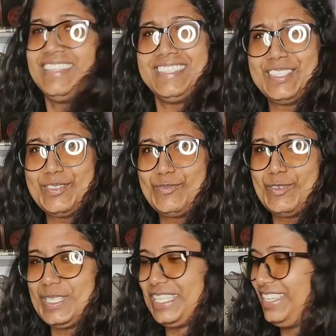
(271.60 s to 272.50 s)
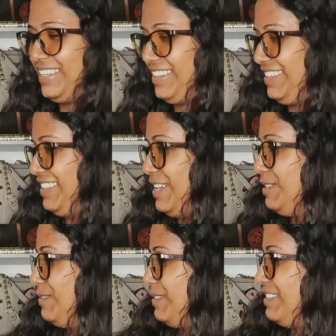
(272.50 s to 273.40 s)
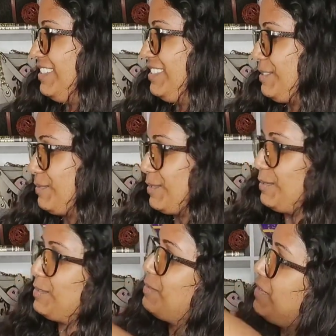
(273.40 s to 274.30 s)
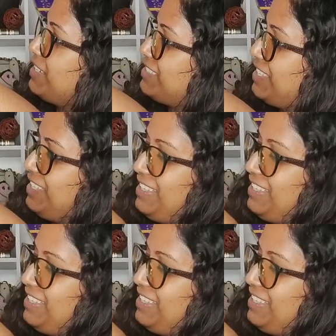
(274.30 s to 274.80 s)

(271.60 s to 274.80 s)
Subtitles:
This is really a lot for a subscription box.